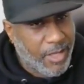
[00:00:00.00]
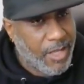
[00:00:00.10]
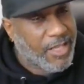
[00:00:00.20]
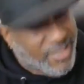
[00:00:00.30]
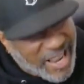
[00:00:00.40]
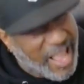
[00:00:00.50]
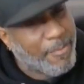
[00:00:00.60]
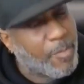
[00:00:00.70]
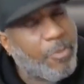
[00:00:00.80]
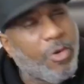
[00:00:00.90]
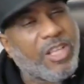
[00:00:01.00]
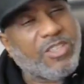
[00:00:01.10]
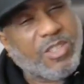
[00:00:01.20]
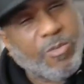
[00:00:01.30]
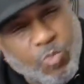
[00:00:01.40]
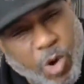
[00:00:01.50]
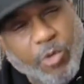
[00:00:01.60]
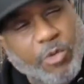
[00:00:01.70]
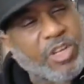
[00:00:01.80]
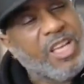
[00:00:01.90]
It's time to put in some
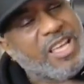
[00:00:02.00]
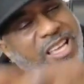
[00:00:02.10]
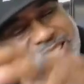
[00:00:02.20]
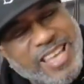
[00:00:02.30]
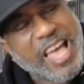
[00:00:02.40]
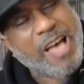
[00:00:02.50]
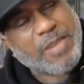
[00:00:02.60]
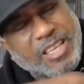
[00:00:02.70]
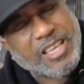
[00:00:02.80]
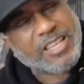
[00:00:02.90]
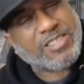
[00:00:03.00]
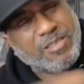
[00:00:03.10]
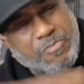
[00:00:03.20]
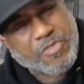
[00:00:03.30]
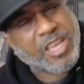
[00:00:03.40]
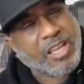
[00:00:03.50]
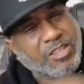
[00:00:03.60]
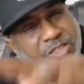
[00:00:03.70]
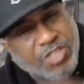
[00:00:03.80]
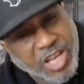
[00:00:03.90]
work. It's time to get some
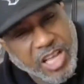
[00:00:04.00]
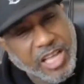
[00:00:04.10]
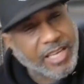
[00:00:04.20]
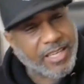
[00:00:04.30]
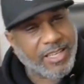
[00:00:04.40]
things done.